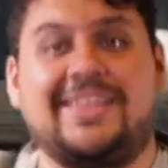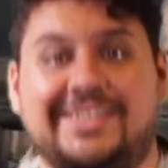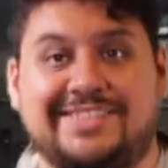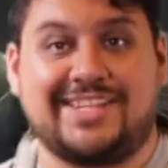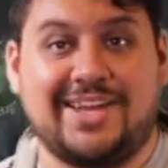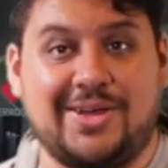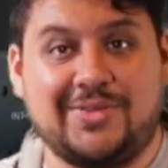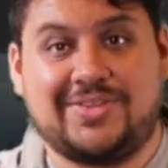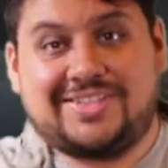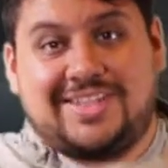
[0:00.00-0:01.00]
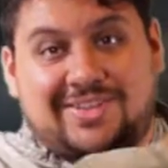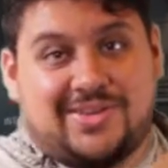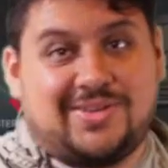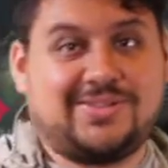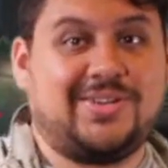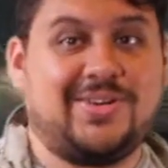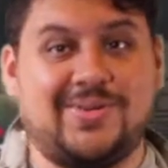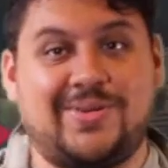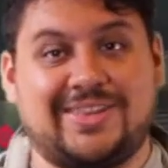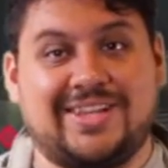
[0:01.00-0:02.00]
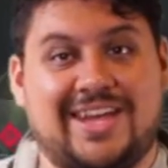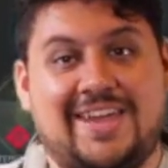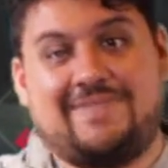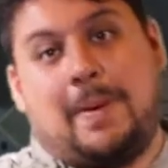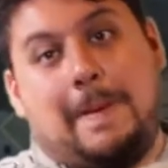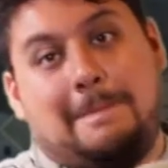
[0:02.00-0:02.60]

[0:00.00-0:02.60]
The stealth kills. Get the knife,